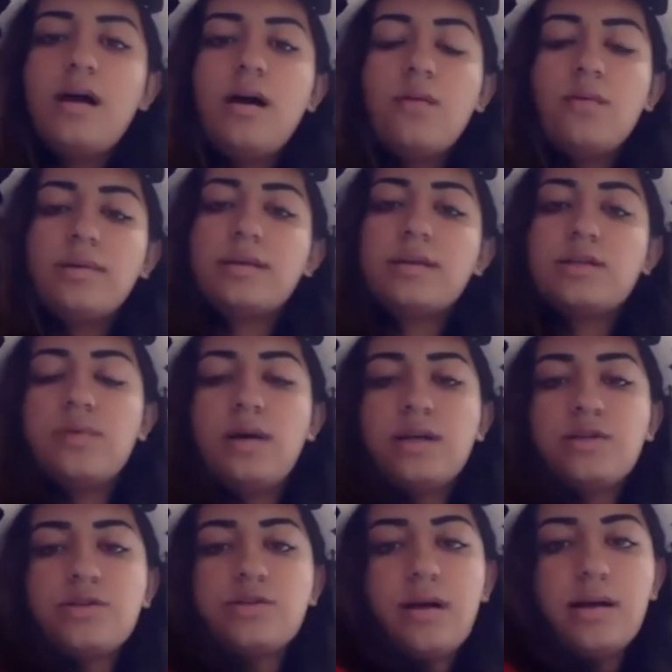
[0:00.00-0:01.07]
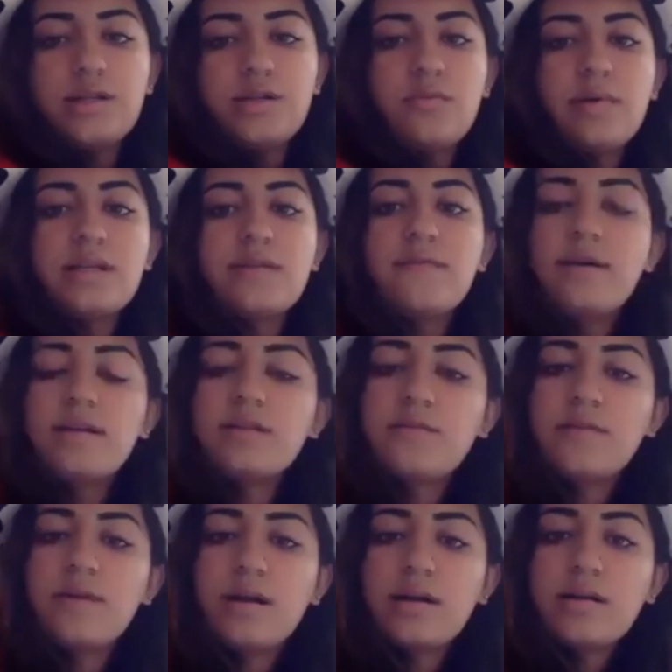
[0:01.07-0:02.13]
with this restaurant to raise funds
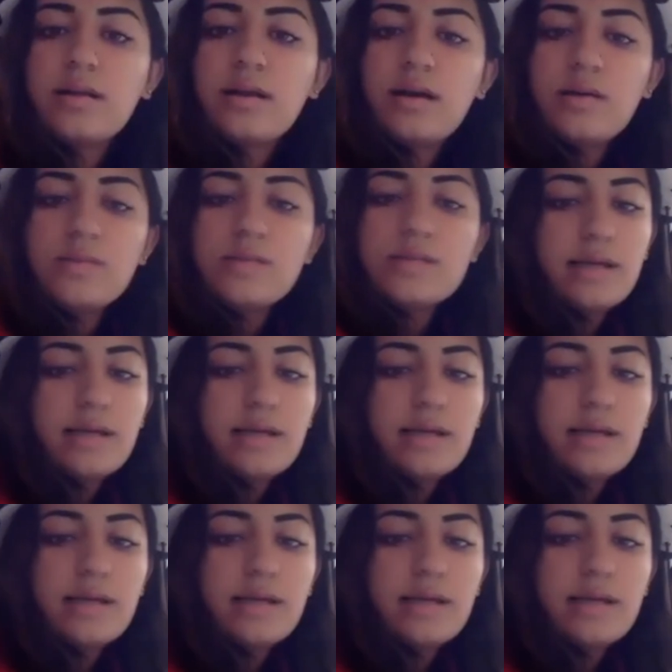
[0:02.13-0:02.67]
for our clubs,